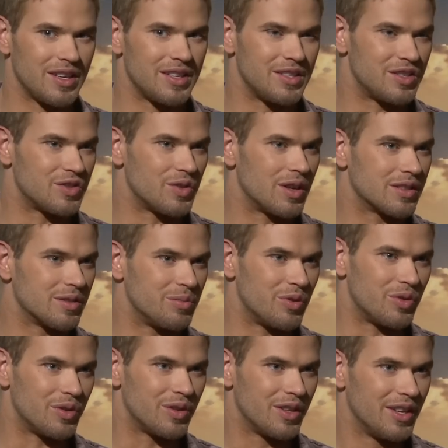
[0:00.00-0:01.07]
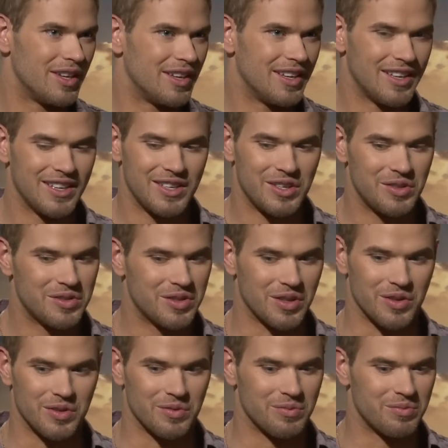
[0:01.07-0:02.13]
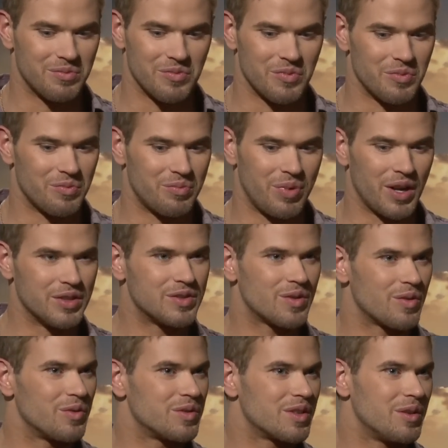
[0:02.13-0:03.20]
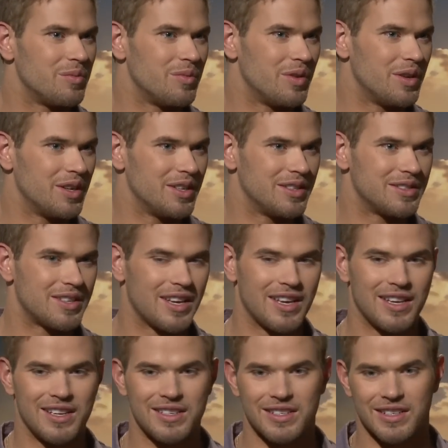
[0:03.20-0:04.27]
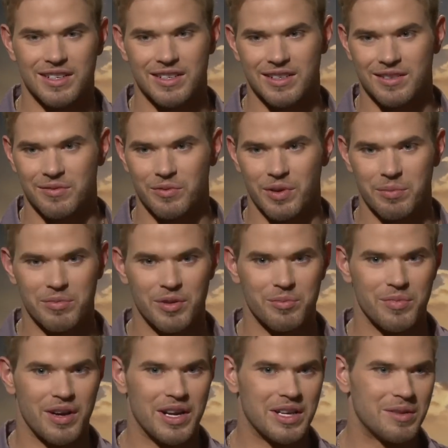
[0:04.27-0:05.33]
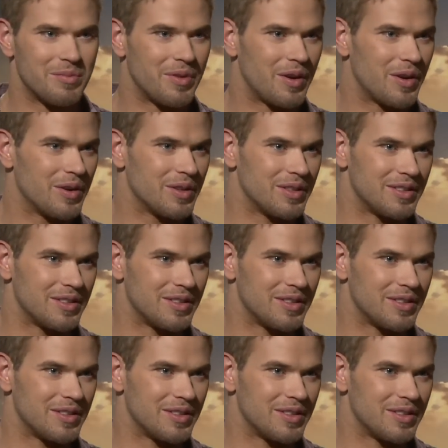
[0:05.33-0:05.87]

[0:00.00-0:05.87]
indestructible, you're just gonna punch through someone's head, you're gonna rip their body apart